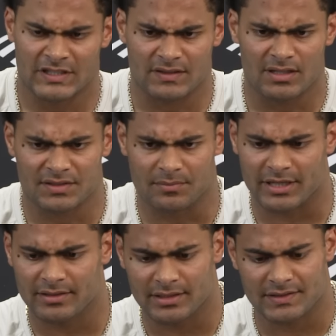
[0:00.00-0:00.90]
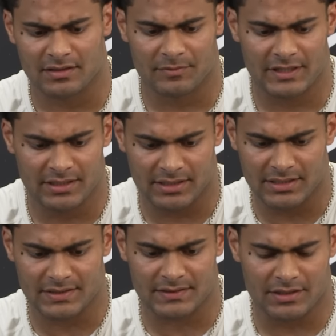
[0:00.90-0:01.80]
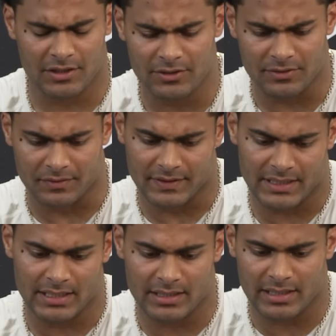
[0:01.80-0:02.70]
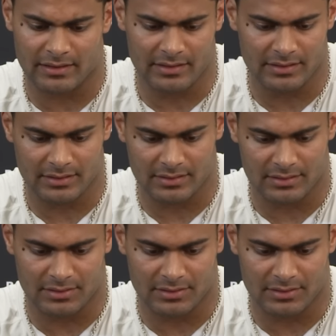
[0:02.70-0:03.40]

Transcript: It's awesome, man. It's something he's earned, and I think